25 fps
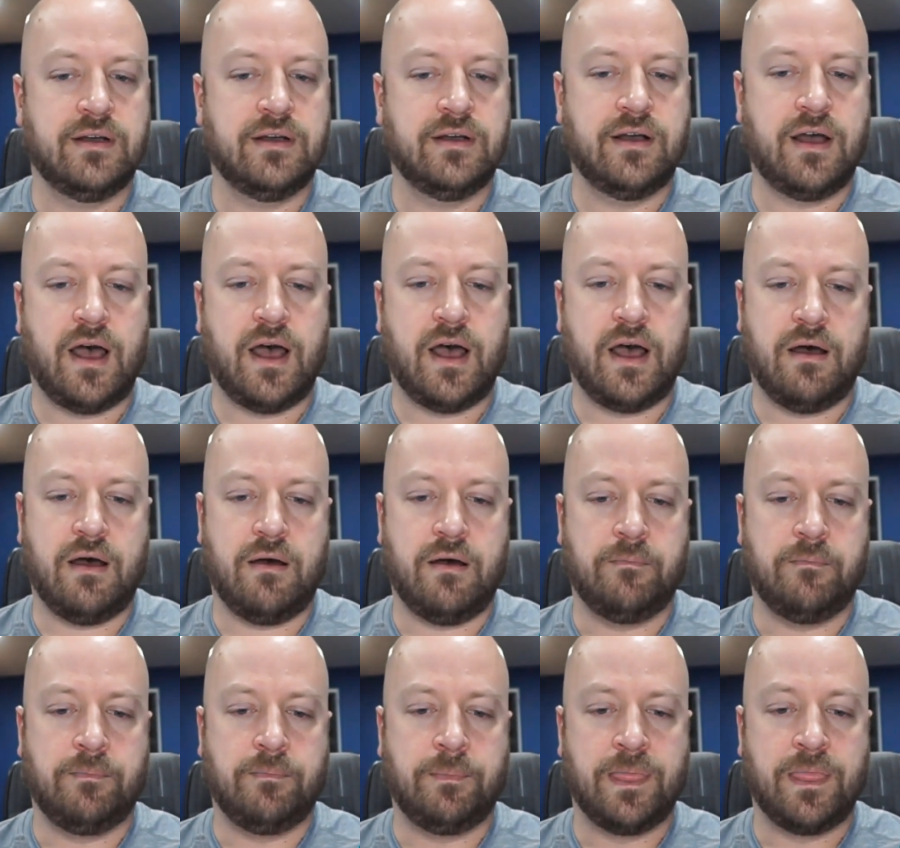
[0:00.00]

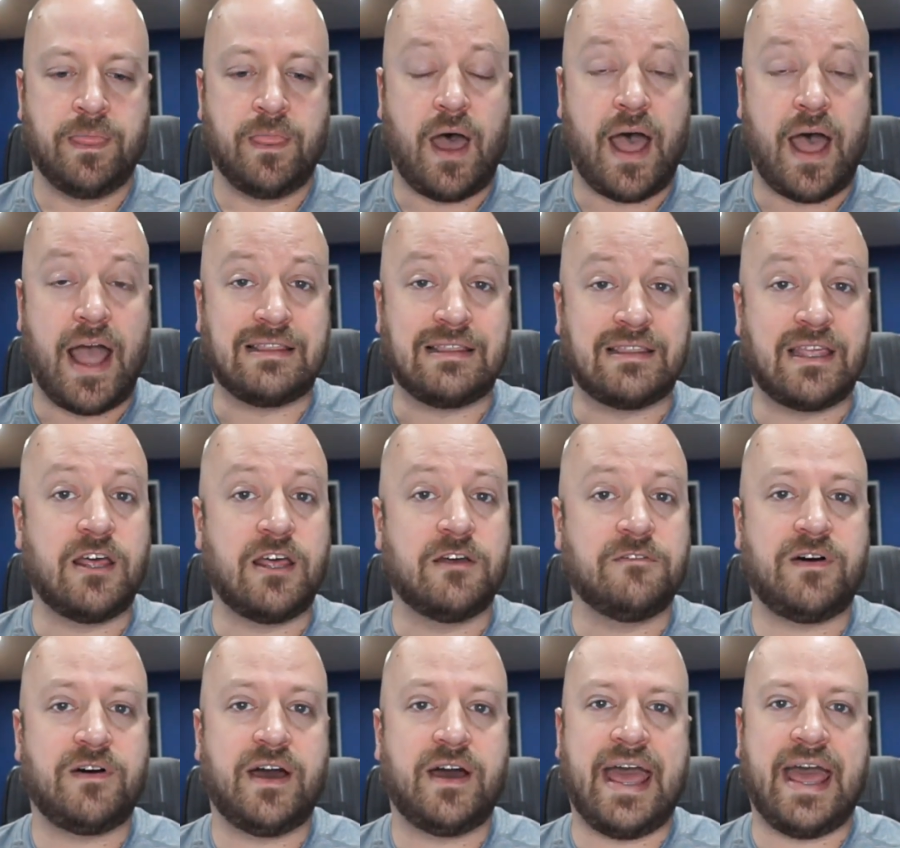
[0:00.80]

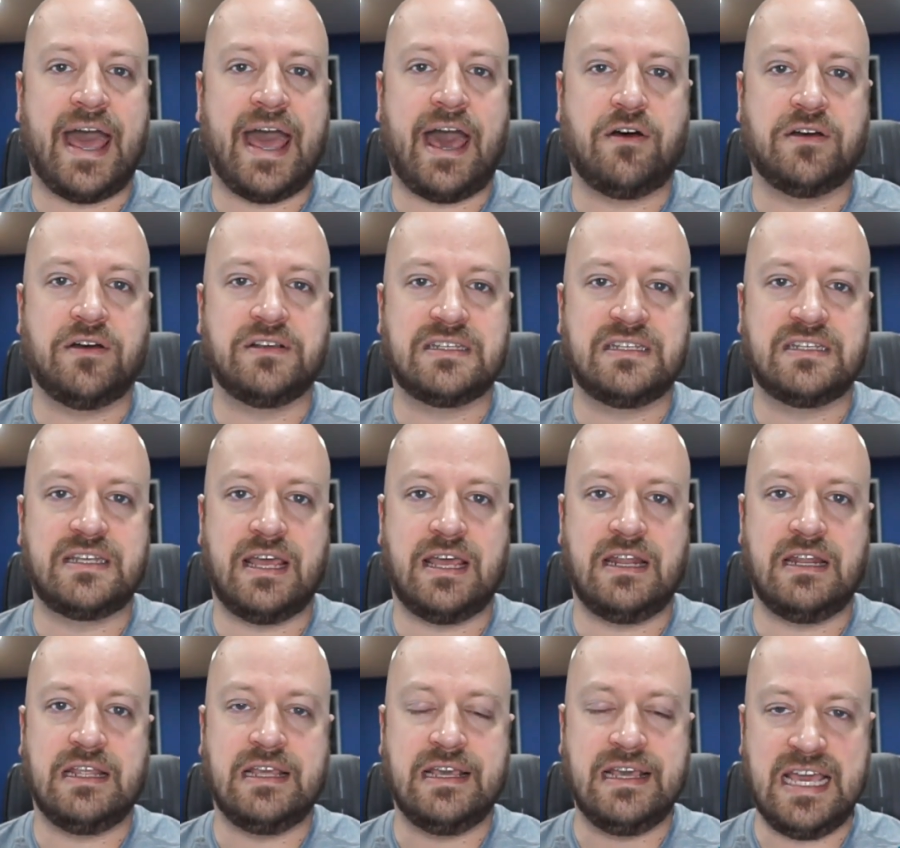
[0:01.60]
Identified how to
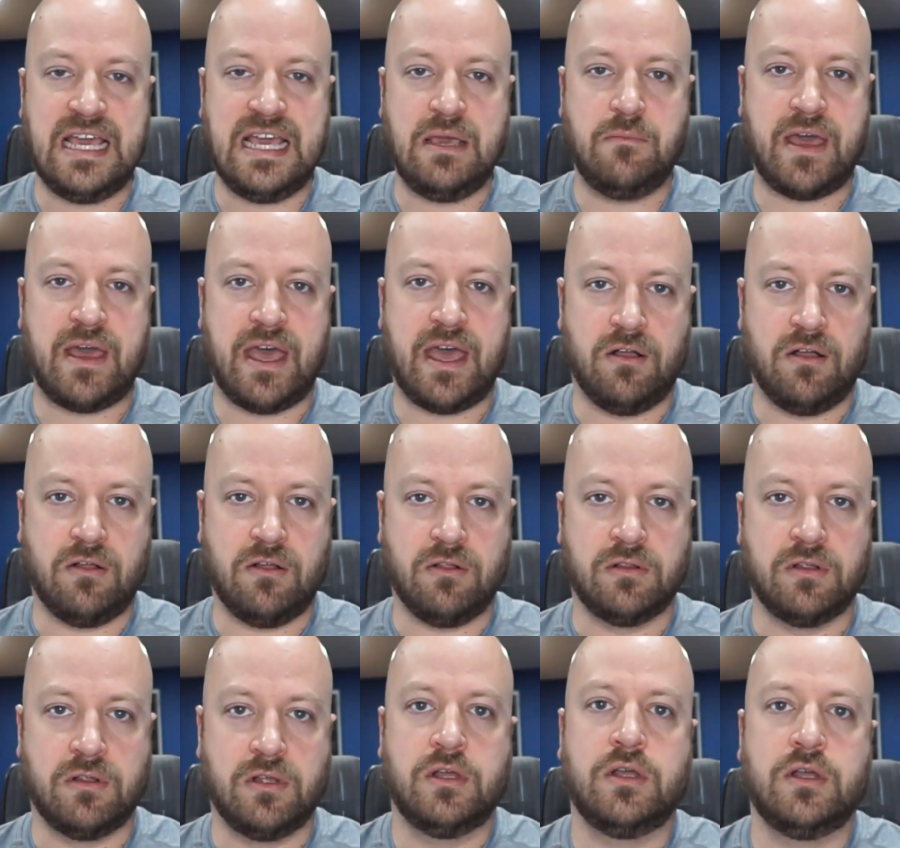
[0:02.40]
send
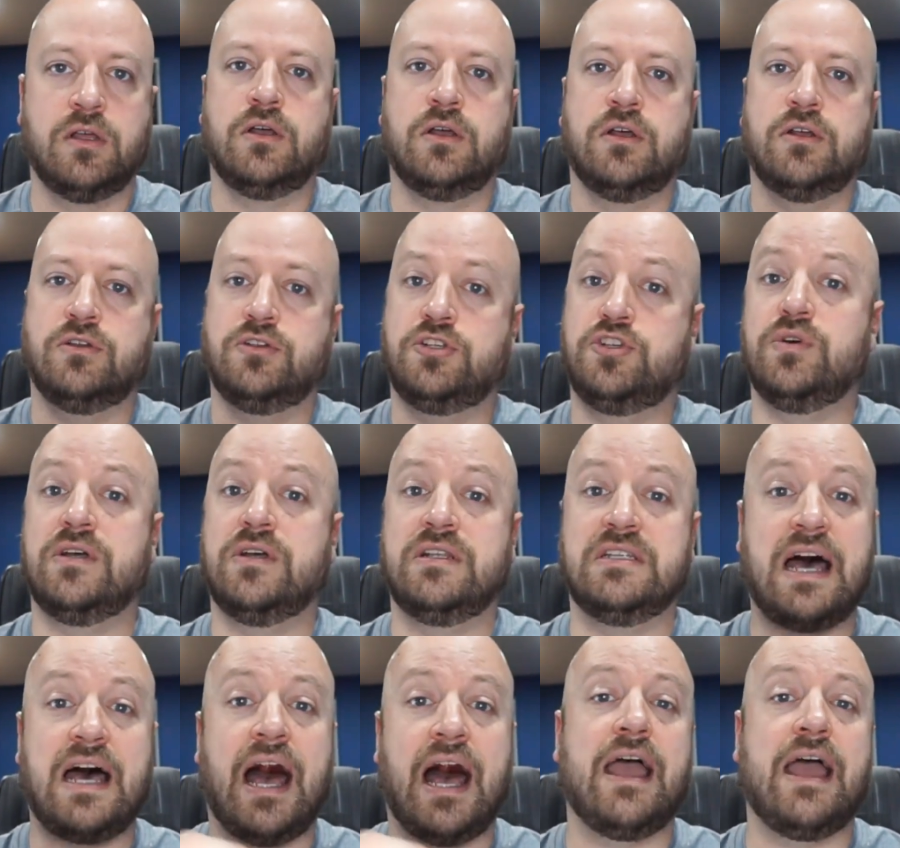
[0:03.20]
email to an
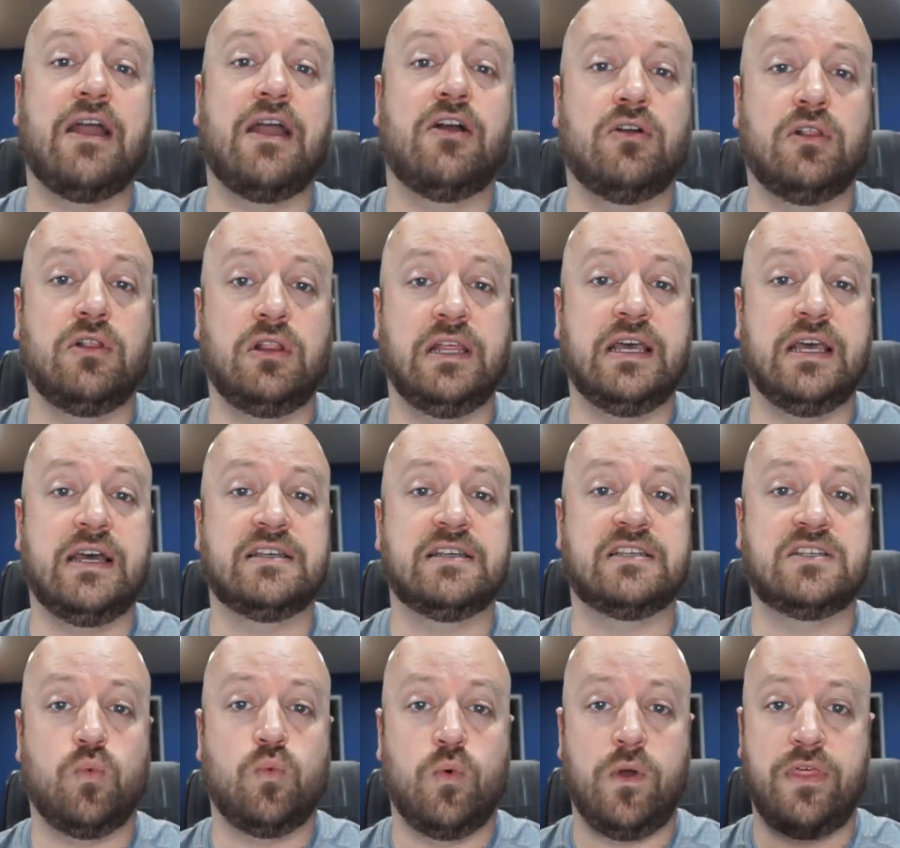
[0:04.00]
entire
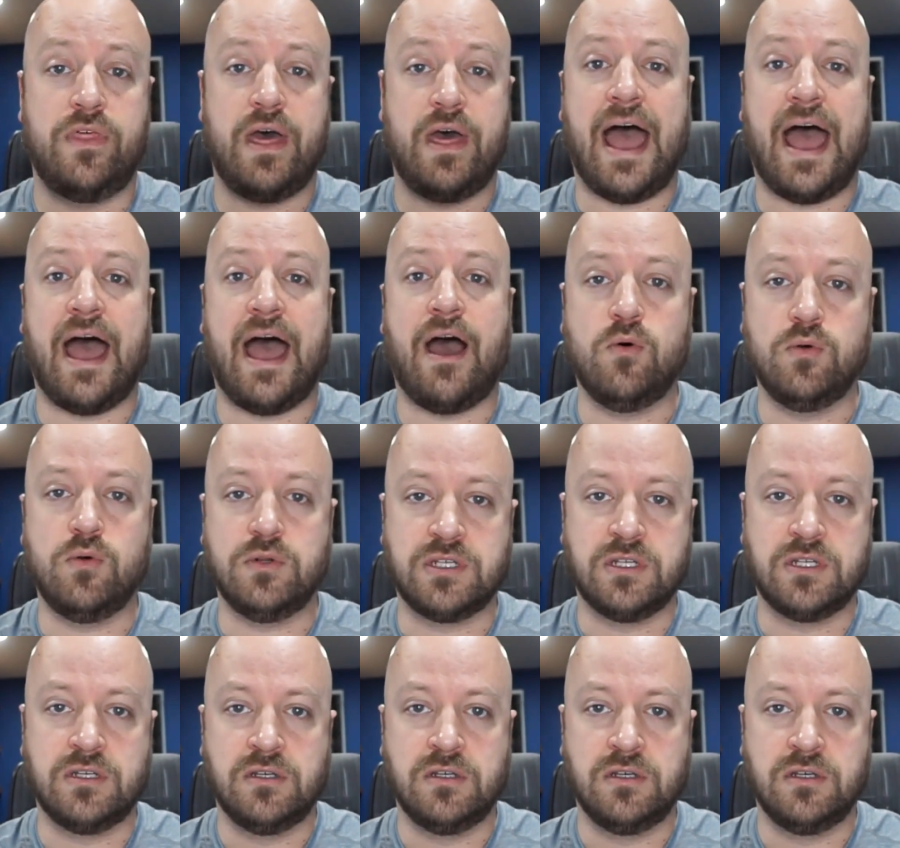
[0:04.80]
list without